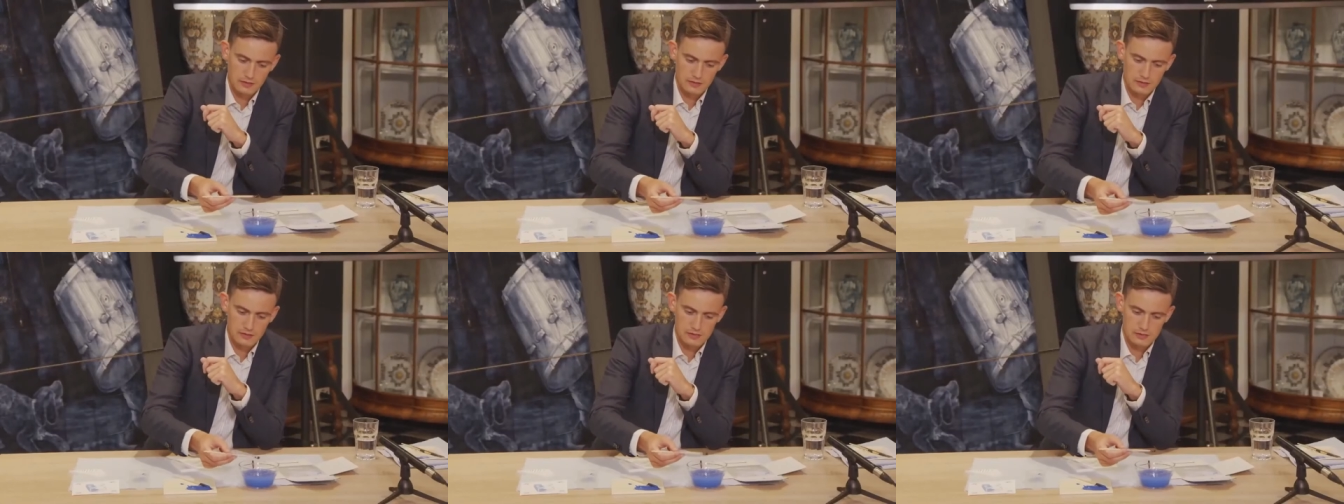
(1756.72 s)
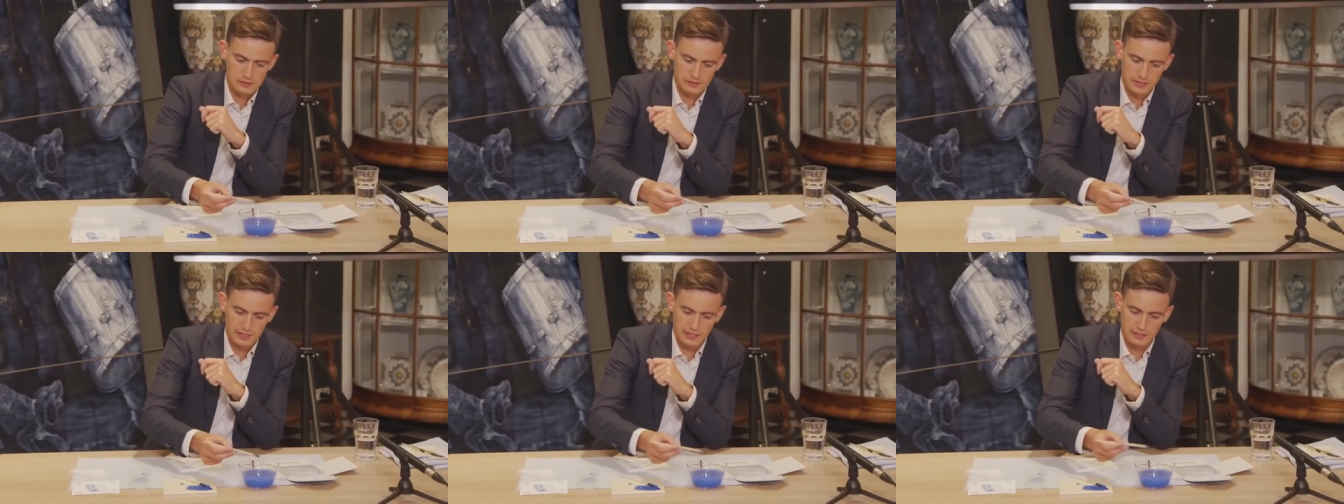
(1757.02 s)

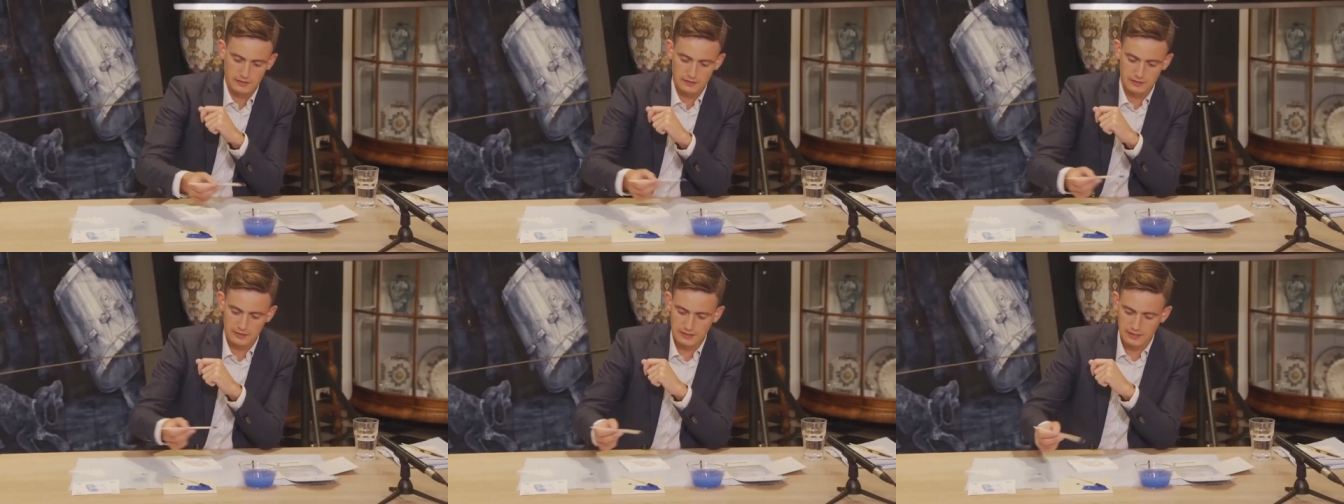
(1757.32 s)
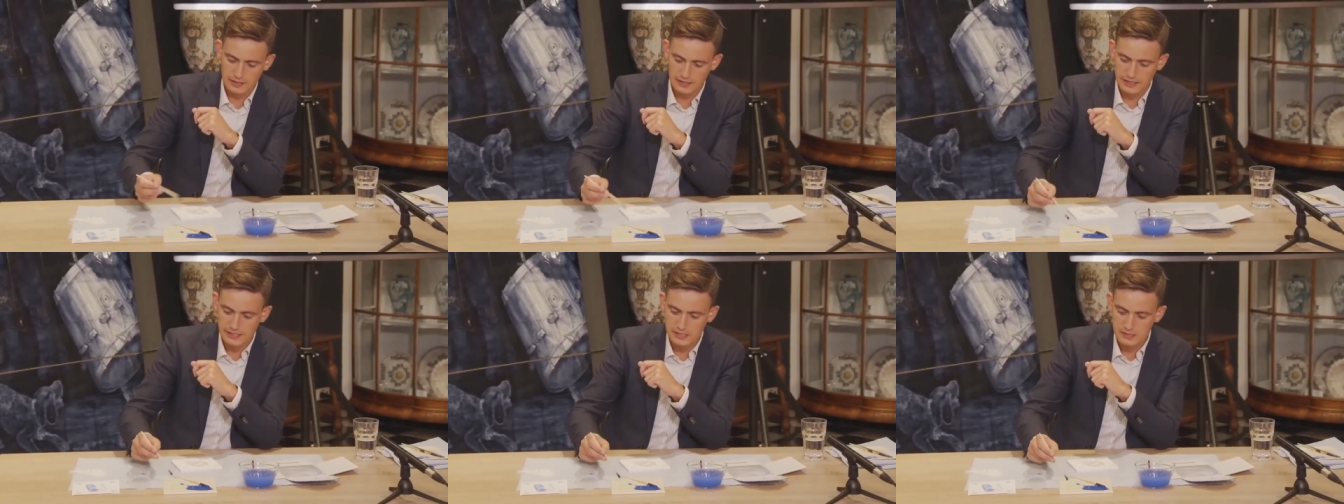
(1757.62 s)
So again, on the
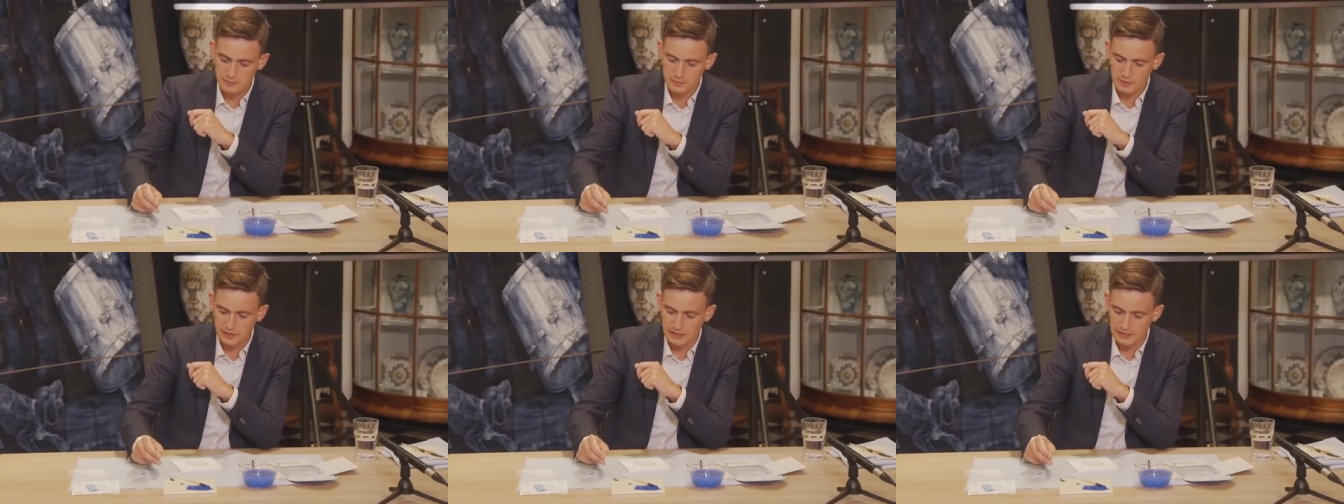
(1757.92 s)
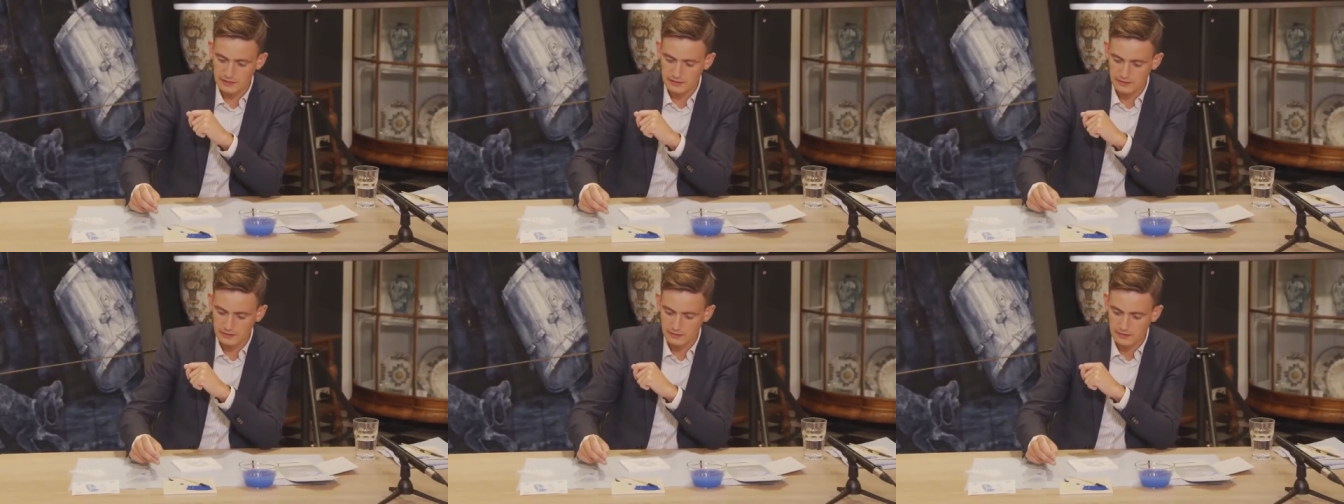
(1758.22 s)
glazed
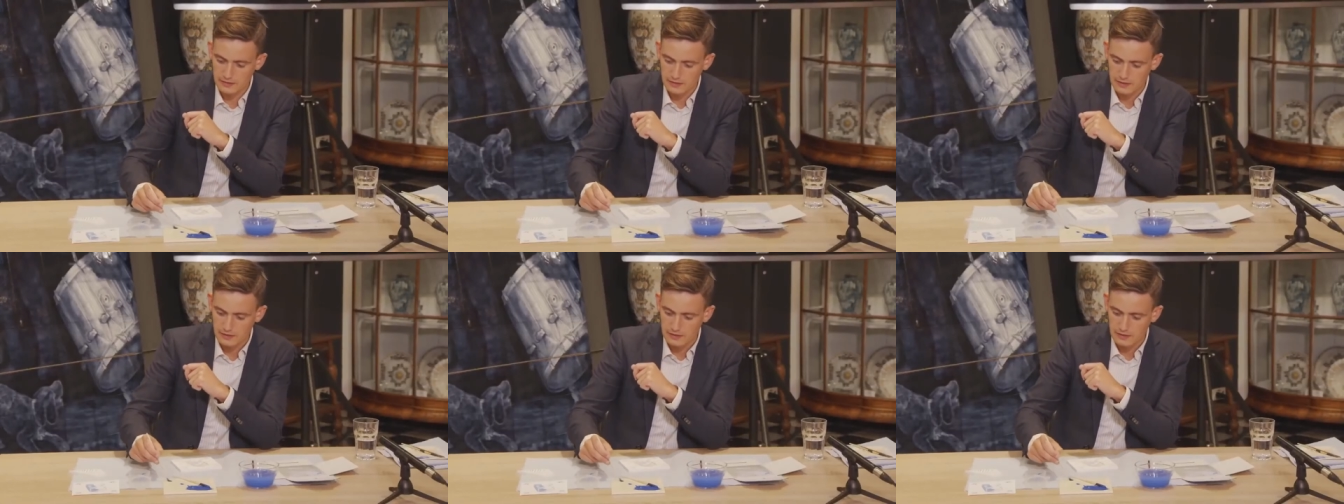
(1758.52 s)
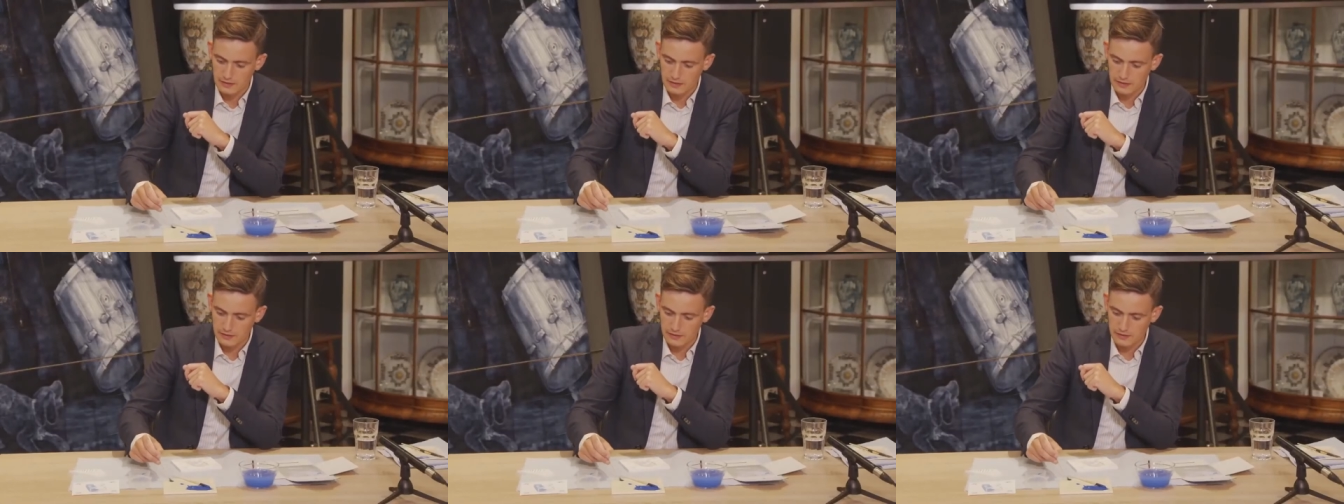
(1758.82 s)
plate,
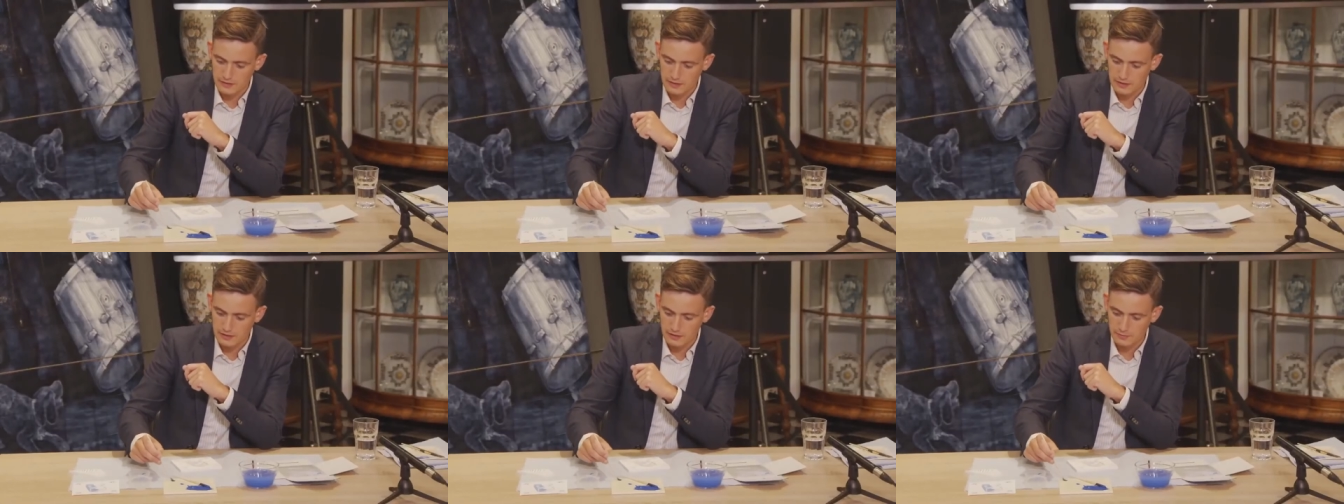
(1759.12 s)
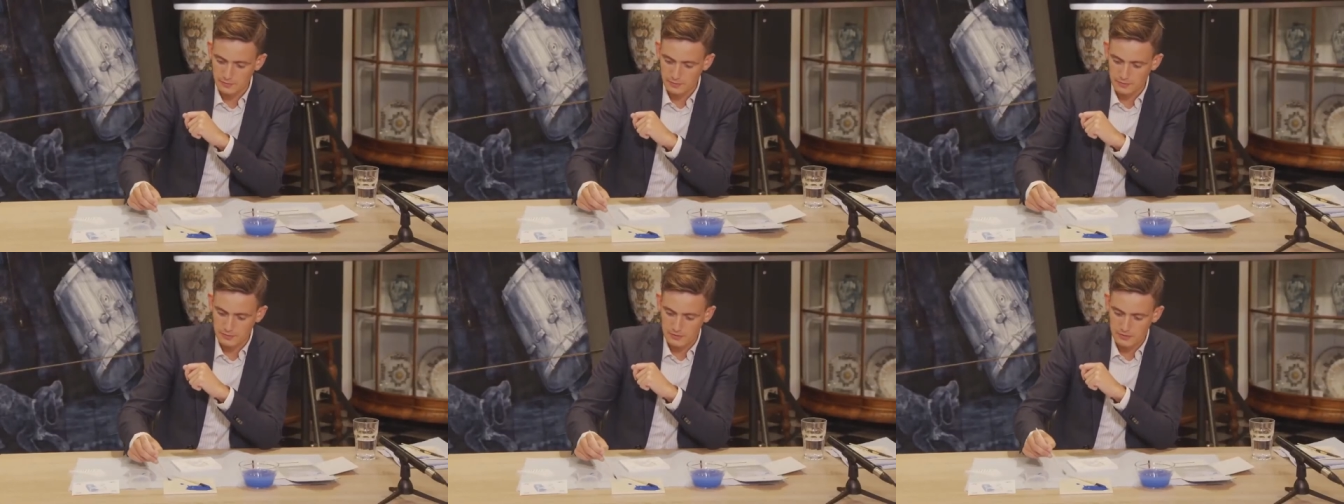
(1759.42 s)
you're going to
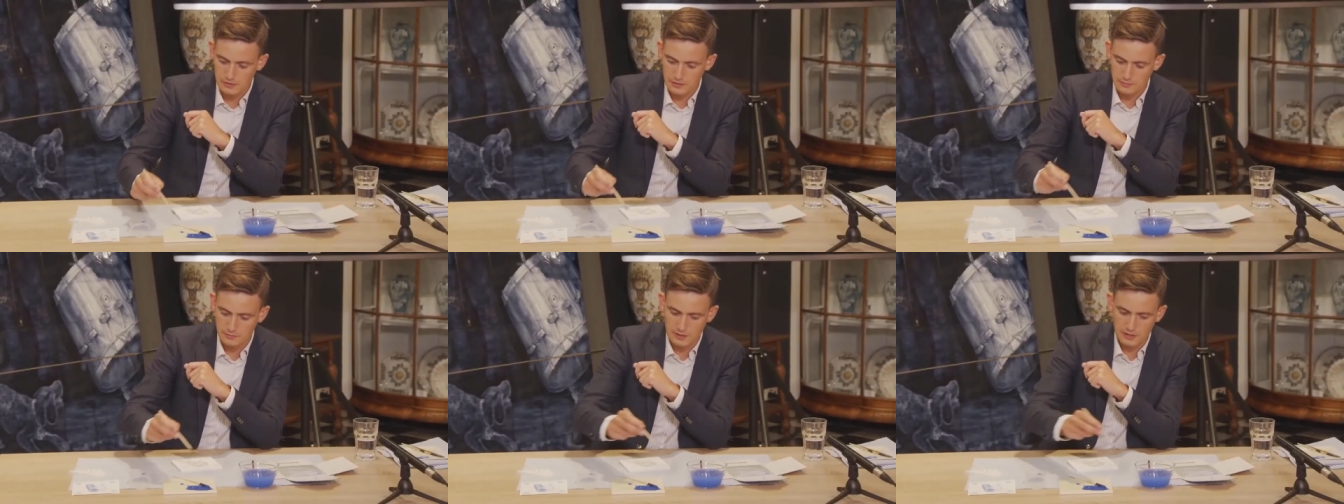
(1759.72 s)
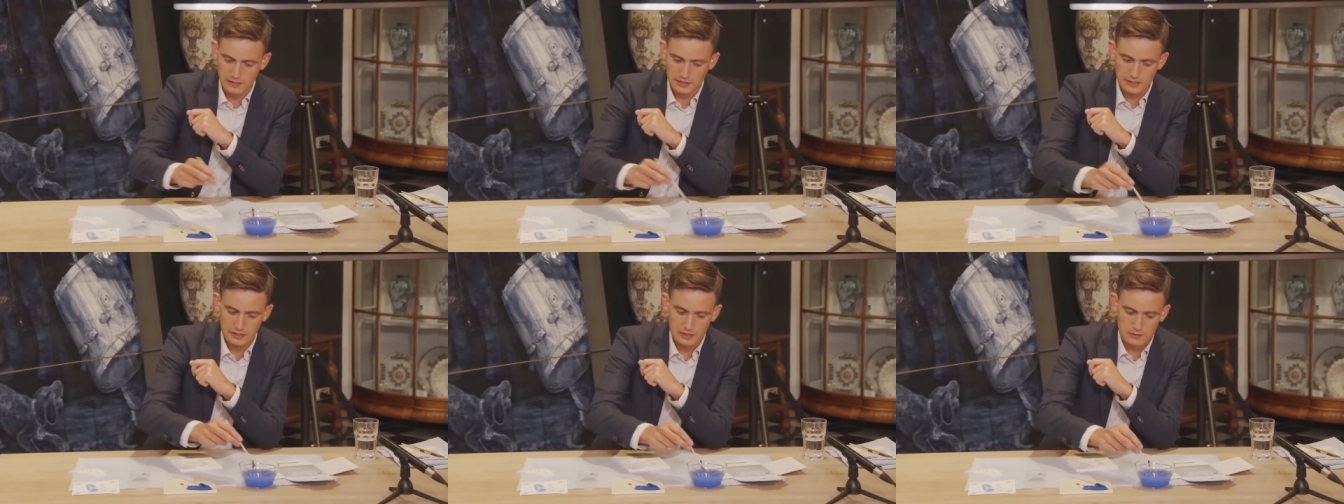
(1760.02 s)
put some
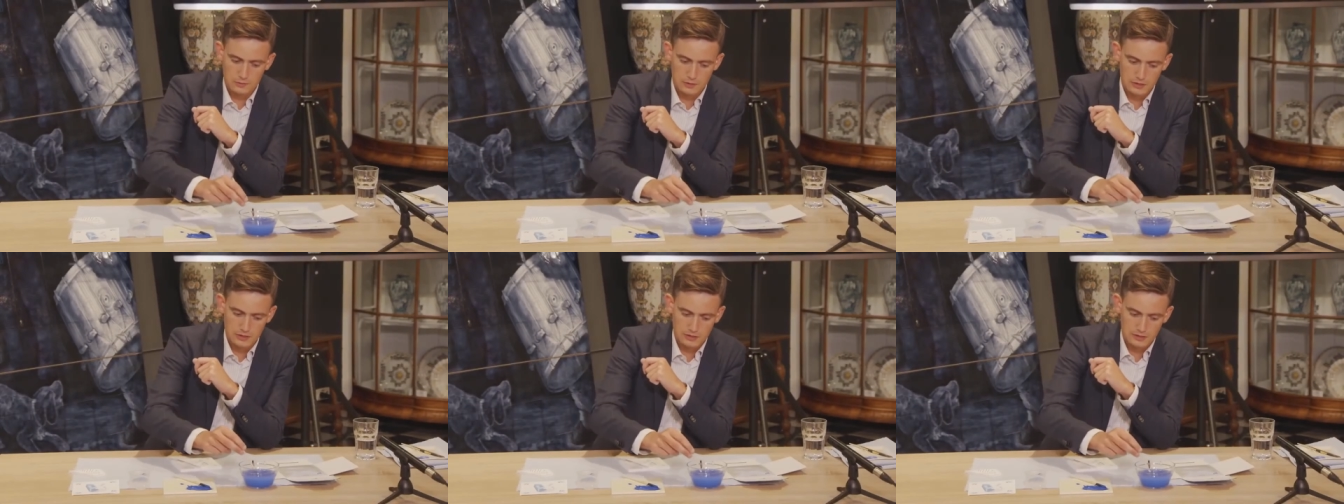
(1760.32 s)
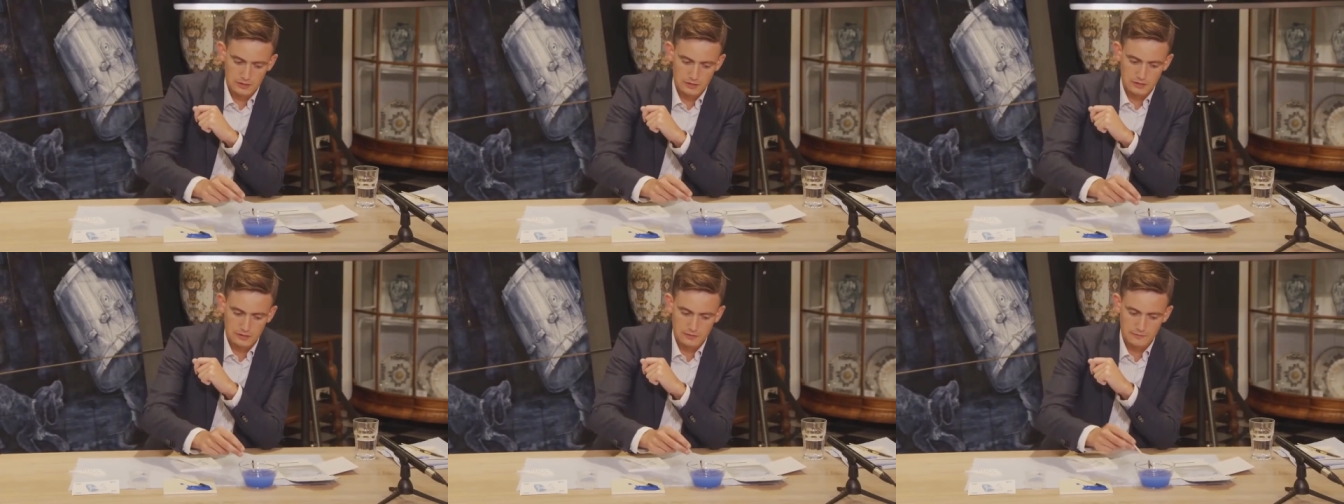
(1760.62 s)
clear
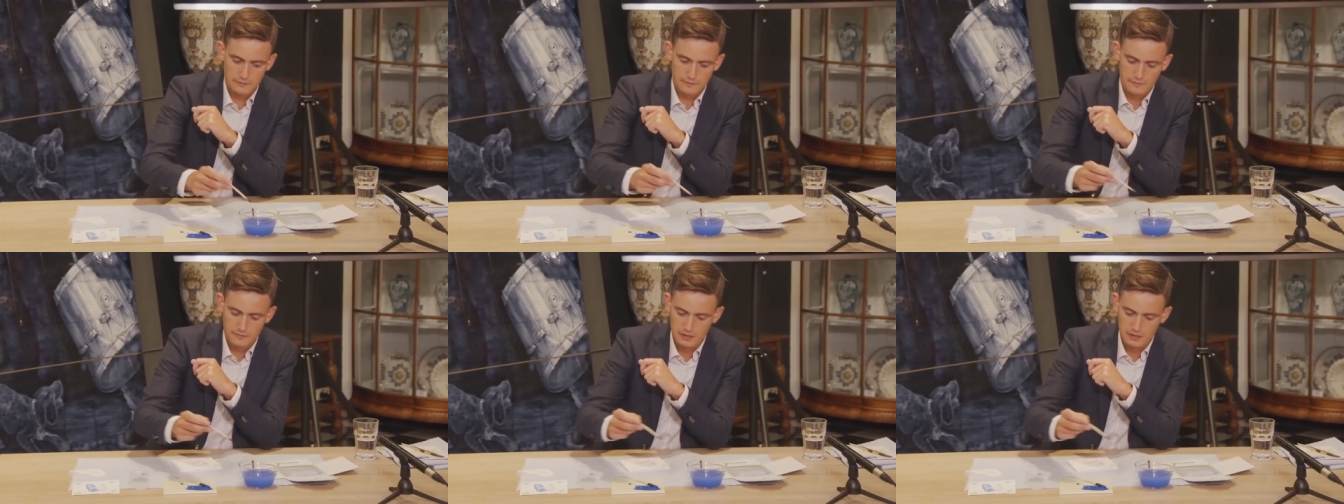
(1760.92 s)
water